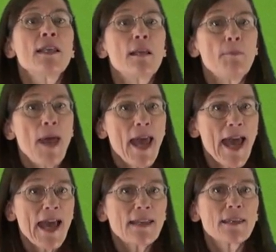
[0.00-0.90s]
The
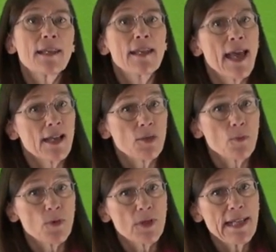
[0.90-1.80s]
path to
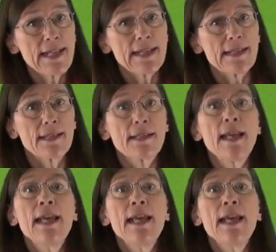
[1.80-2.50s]
expertise